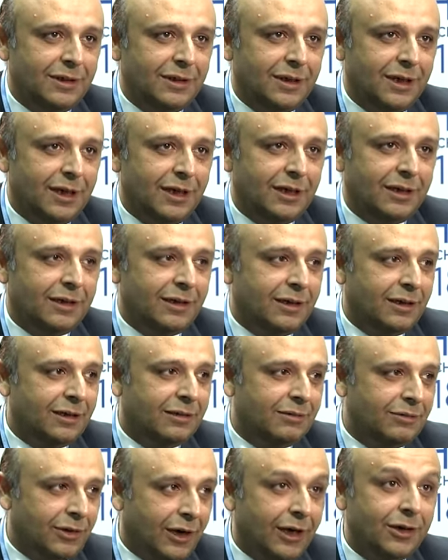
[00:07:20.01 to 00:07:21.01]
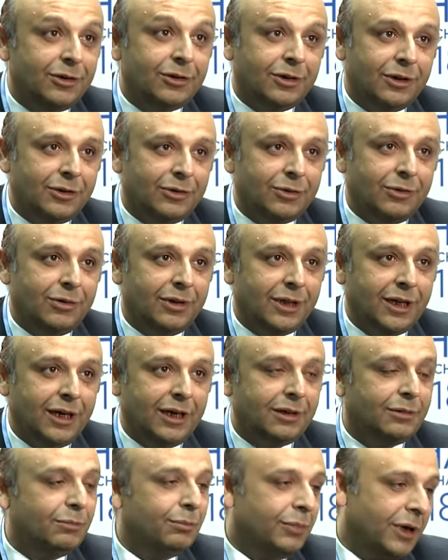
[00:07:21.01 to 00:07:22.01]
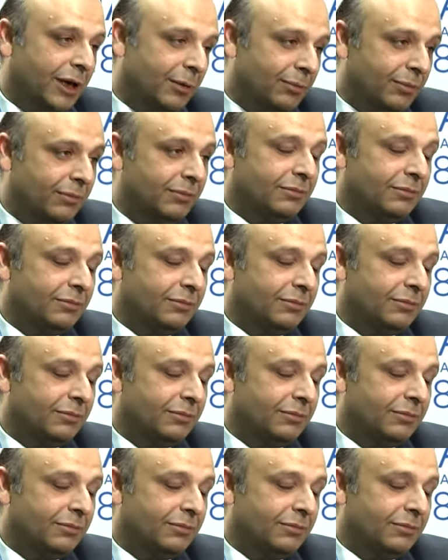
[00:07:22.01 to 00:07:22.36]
and trying to control that by